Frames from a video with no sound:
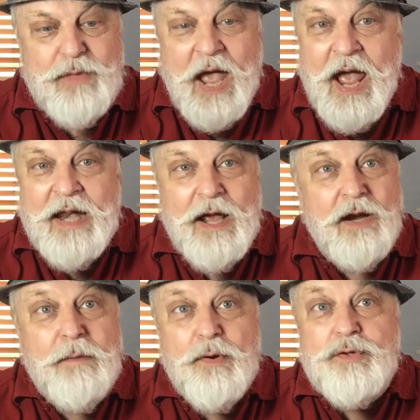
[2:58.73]
And he
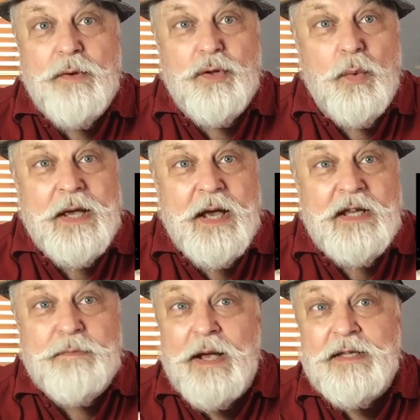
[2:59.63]
only builds them on the
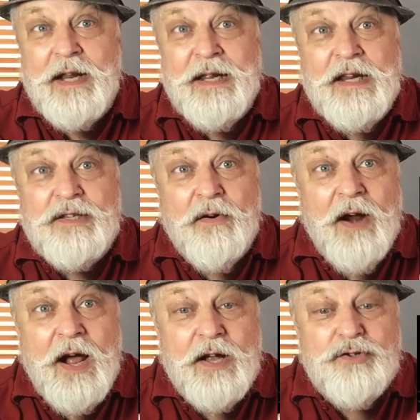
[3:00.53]
weekends, basically, in his
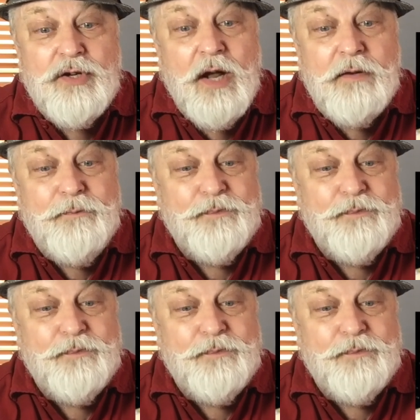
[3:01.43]
garage, you know.